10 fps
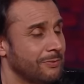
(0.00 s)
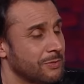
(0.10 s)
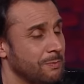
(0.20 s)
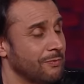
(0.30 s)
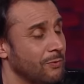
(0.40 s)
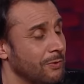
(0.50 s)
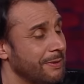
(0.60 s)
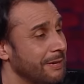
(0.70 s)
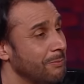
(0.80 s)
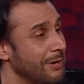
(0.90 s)
was
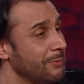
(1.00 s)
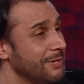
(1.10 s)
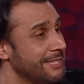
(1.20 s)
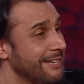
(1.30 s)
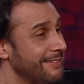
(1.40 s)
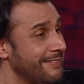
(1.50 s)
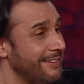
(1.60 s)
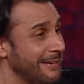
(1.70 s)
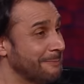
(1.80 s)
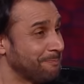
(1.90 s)
performing in Brentwood,
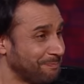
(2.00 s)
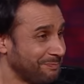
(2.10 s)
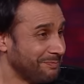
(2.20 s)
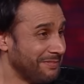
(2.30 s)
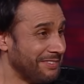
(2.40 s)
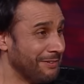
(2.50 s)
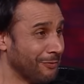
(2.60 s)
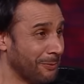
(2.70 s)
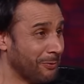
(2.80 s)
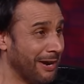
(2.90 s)
Tennessee
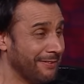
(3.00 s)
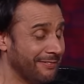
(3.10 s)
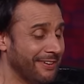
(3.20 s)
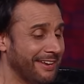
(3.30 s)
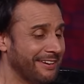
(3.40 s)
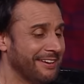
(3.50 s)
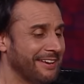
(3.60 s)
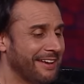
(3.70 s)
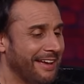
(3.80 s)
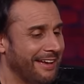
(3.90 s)
for a private event
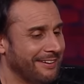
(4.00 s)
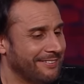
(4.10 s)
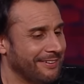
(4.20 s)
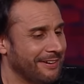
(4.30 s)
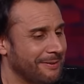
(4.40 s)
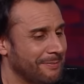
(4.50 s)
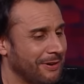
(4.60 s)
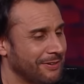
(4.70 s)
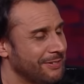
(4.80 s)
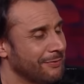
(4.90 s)
at
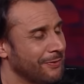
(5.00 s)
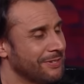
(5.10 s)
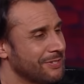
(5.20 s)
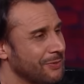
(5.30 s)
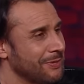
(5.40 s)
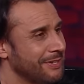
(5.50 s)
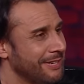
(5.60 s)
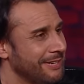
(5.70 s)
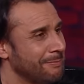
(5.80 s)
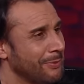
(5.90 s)
our dear friends, Brent
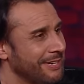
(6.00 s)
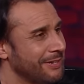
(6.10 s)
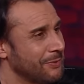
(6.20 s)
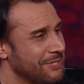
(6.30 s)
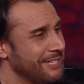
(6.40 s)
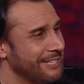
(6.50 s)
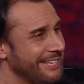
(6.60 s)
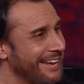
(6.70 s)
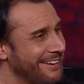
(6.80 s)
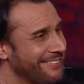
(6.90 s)
and Christina
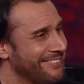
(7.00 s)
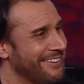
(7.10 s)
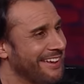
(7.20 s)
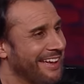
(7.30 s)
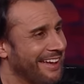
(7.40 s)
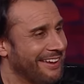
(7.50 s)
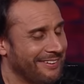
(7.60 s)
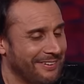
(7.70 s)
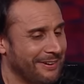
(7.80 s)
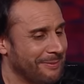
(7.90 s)
Yates.
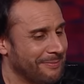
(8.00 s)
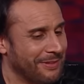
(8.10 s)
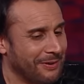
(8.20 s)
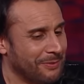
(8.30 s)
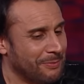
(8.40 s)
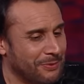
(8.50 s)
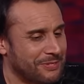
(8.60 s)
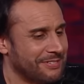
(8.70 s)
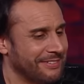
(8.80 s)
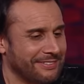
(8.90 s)
And they are the
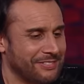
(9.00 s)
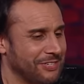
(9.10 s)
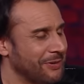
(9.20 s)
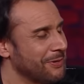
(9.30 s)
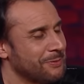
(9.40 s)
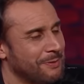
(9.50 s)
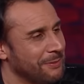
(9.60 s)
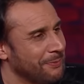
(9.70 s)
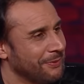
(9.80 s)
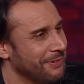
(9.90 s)
most generous
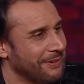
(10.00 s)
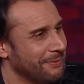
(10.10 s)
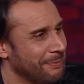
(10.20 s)
people on the